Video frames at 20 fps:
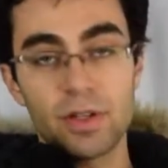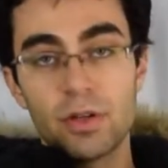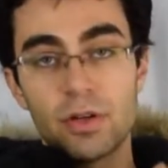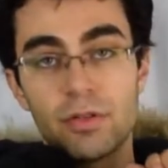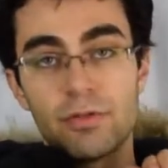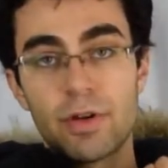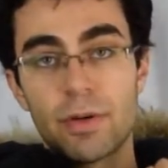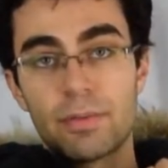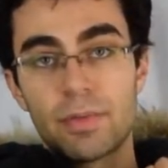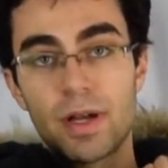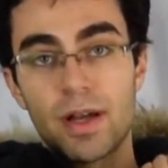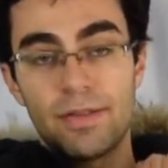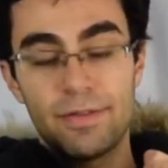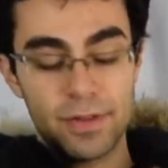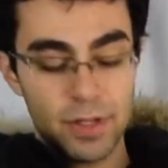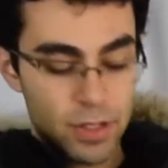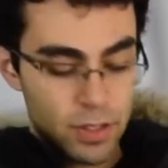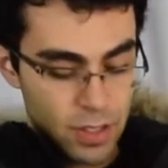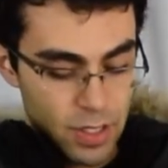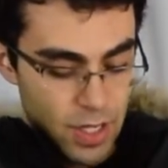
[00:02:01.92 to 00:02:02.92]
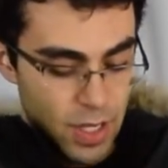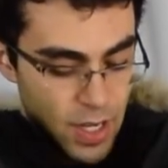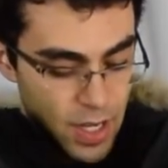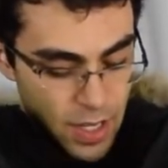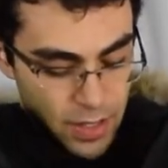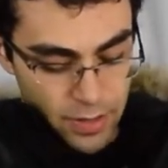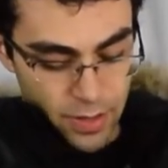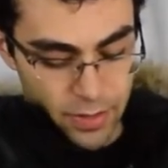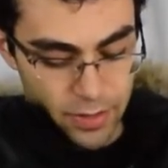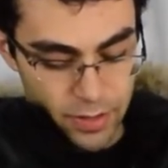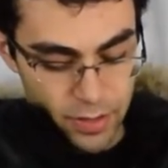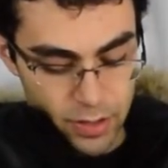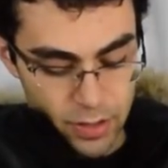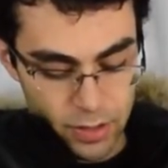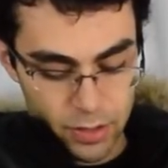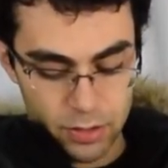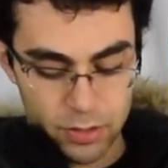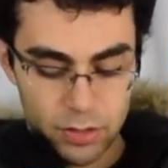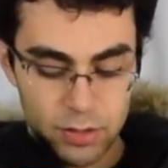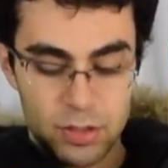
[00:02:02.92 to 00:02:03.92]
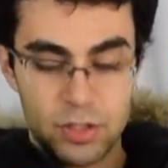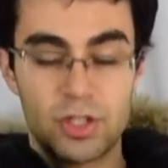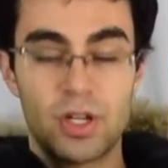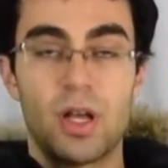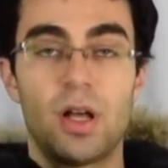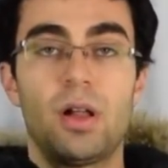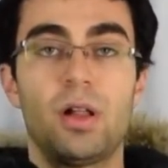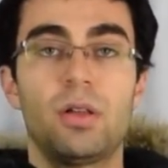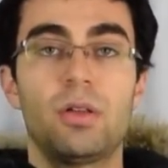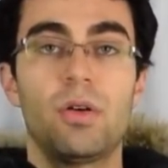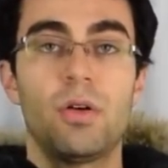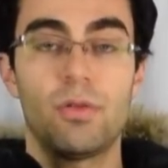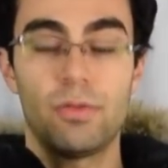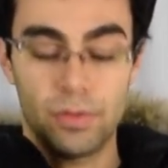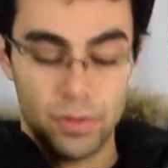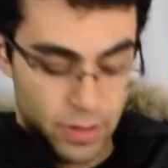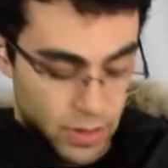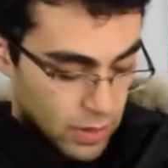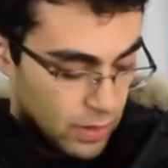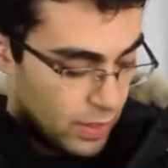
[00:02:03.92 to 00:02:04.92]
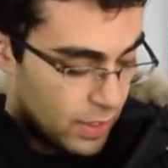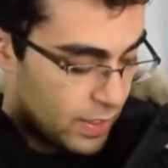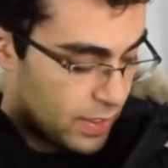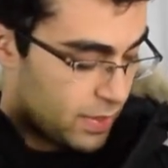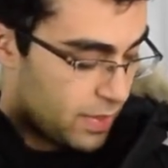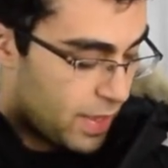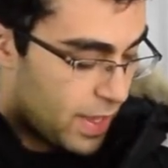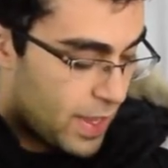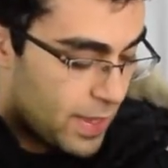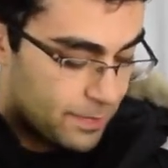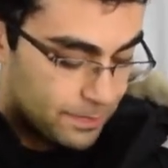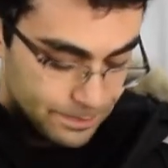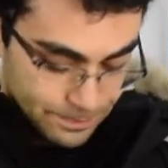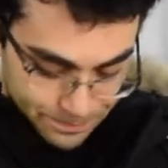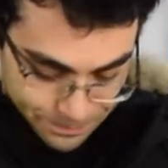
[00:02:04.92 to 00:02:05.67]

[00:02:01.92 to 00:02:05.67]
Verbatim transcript: duty rib cuff here, and then the shell over the lane that.